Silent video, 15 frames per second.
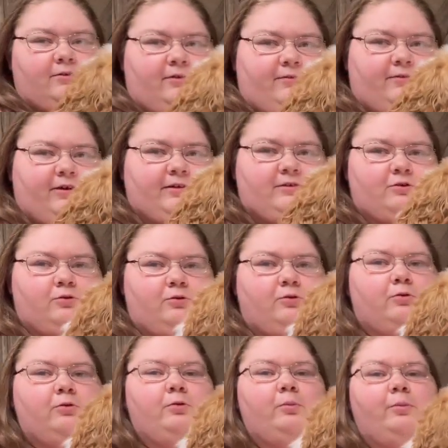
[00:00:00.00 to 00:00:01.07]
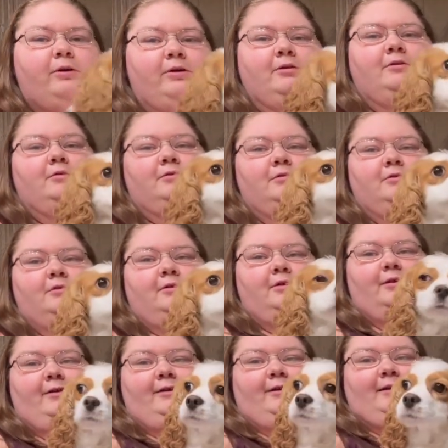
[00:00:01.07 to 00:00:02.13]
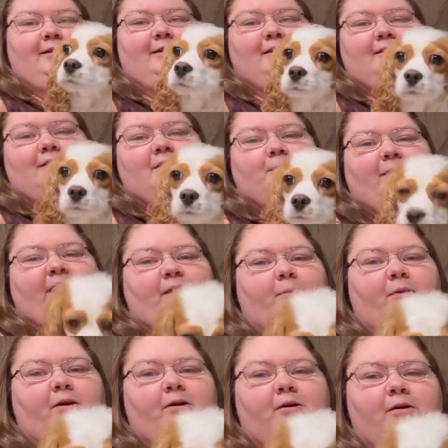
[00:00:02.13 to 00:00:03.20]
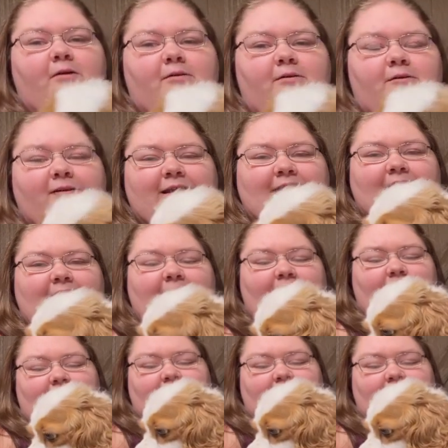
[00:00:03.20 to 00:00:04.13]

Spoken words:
the Flosstube. This is Piper. Yeah.